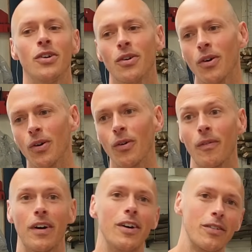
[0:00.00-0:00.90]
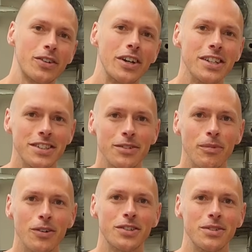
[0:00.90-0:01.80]
or a crazy
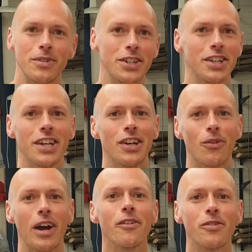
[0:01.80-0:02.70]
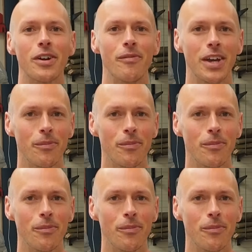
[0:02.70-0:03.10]
multi-machine or whatever it may